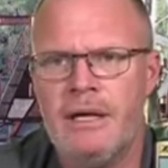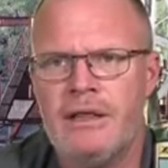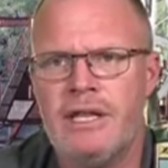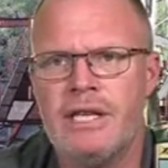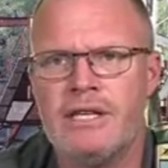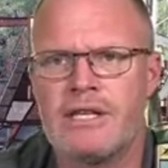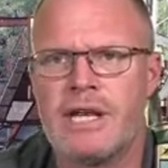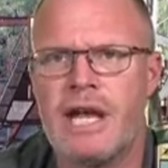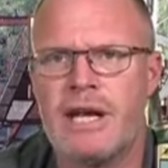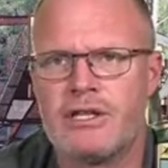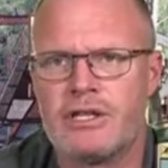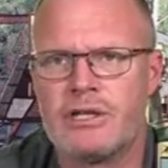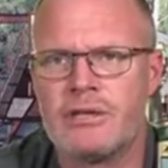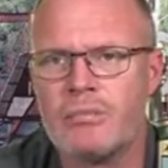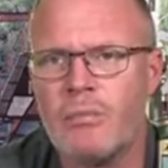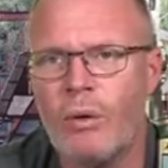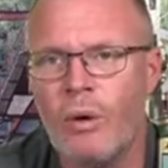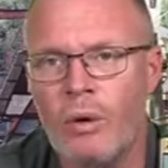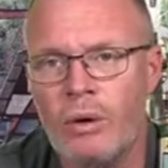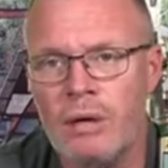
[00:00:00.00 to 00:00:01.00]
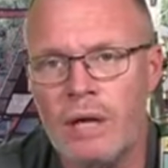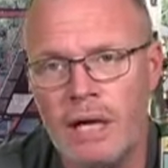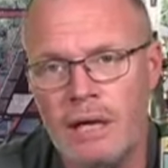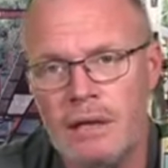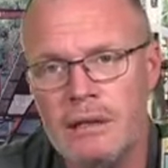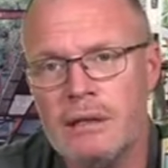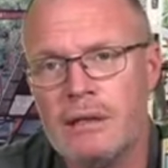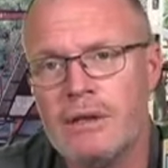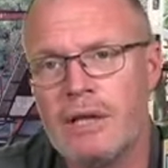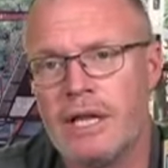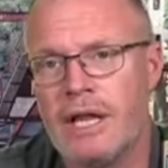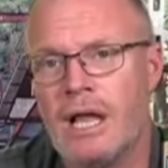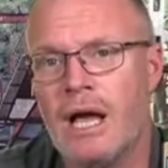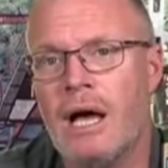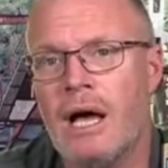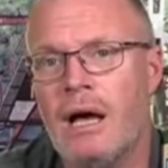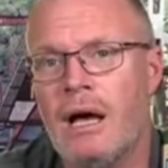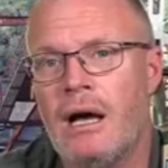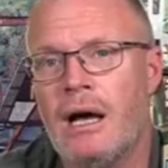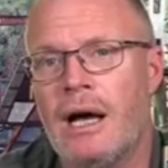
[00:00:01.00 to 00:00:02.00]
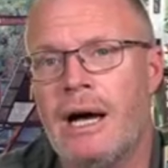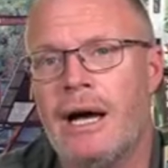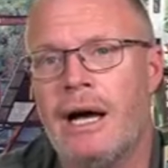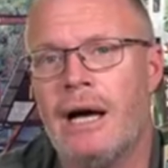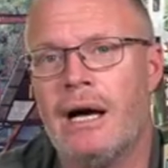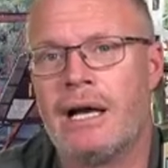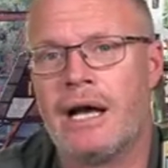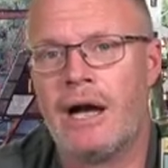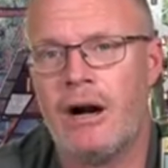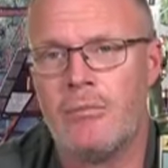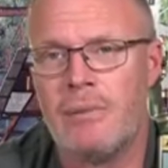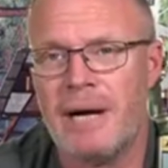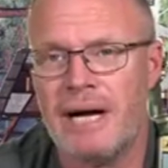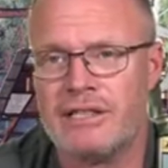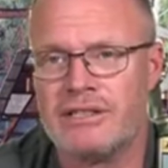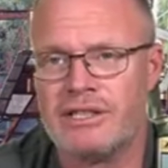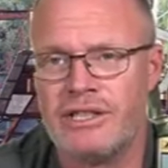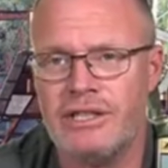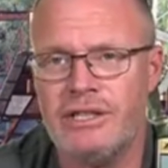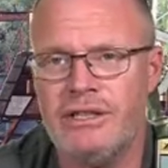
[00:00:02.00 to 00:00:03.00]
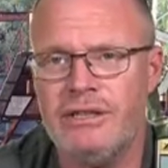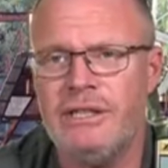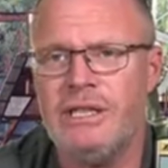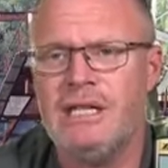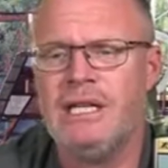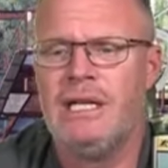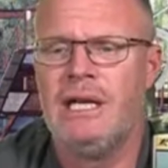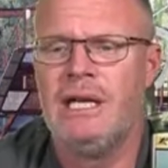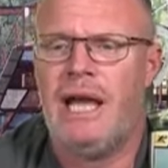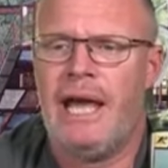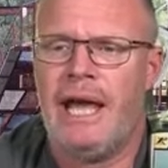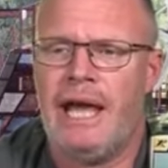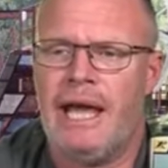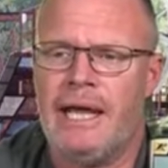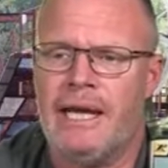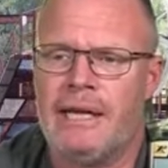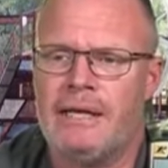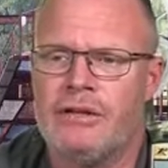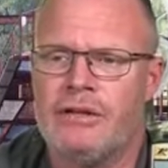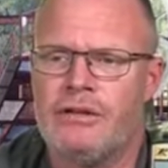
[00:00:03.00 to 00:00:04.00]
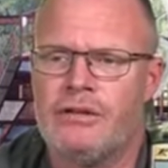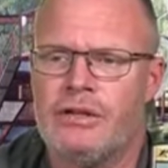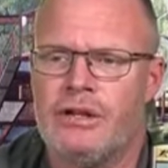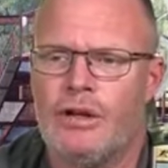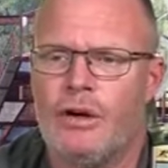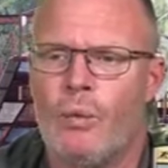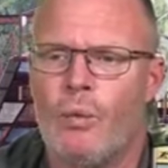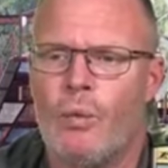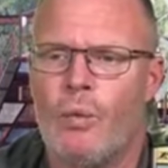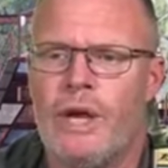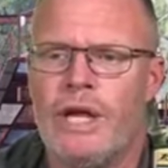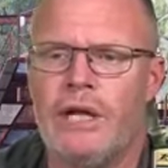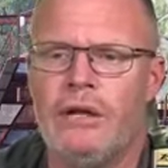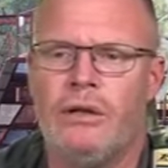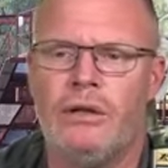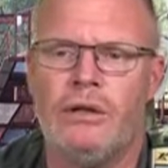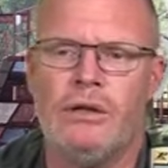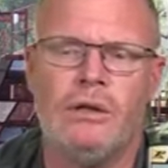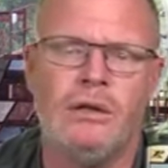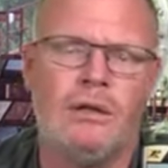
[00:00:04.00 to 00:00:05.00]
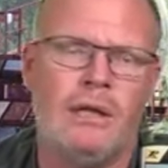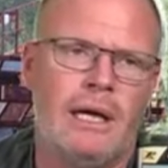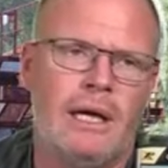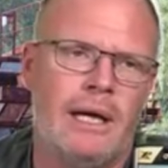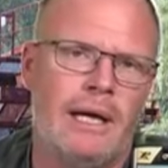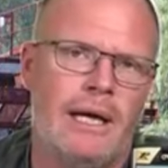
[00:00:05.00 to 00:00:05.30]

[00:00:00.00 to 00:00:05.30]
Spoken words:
This goes smaller than the Goldbug 2 and will